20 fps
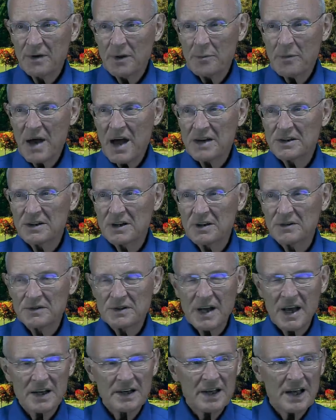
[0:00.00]
Imagine if
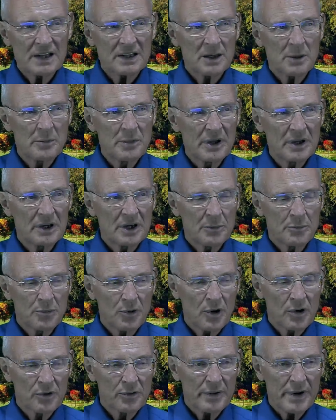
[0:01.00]
Satan had the ability to
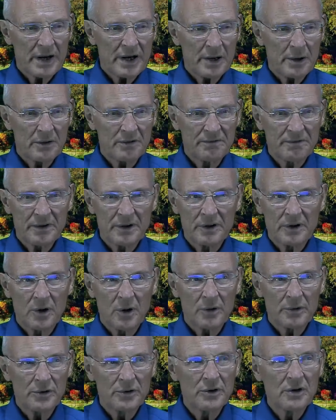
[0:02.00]
procreate, he would fill
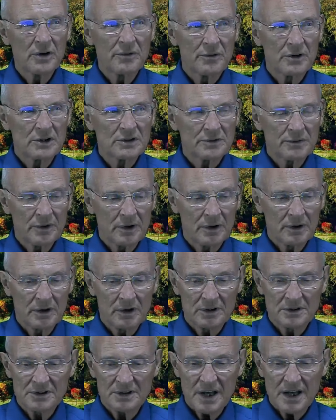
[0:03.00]
the universe full of
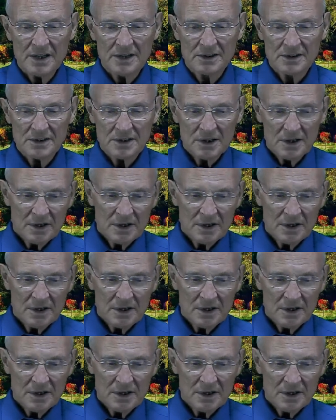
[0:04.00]
little Satans.